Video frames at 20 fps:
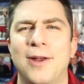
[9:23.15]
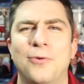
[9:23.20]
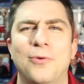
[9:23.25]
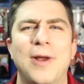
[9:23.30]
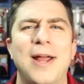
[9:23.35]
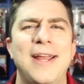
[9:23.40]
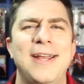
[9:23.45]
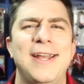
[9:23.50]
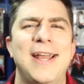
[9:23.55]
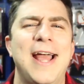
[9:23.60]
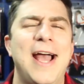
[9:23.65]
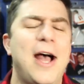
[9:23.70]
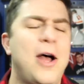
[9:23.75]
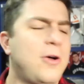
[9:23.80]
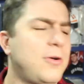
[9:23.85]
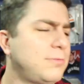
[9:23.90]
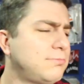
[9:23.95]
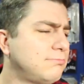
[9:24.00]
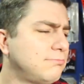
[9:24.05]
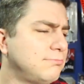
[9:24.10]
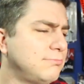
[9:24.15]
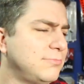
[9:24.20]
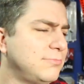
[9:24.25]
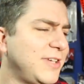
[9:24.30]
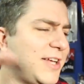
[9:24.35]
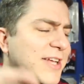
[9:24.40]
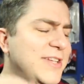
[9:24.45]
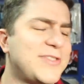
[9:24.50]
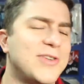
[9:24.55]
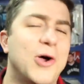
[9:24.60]
Right now,
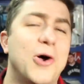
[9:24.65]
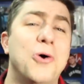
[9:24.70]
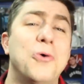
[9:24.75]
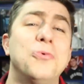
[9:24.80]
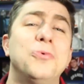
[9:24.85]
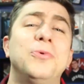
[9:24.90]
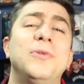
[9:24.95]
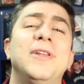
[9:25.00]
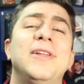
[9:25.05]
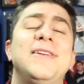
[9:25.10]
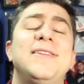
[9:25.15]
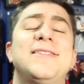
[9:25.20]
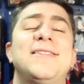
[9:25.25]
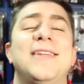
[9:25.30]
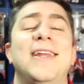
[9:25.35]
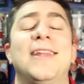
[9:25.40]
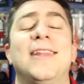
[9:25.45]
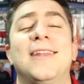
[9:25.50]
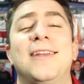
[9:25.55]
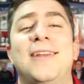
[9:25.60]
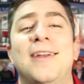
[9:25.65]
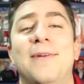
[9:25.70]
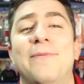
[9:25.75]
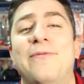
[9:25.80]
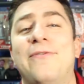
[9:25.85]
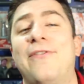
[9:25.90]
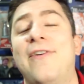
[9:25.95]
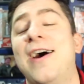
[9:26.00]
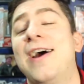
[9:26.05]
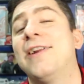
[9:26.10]
it's only Stanley
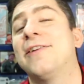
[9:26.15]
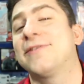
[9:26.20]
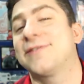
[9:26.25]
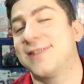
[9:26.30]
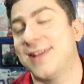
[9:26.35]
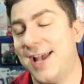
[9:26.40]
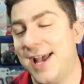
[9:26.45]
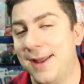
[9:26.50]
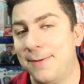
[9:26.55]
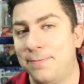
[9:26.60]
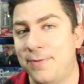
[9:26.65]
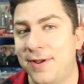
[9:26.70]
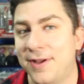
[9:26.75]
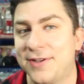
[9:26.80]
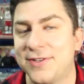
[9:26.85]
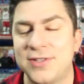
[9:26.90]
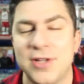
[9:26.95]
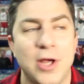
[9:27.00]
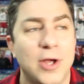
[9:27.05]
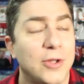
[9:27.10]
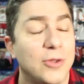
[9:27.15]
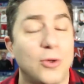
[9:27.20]
Cup Finals Hat Picks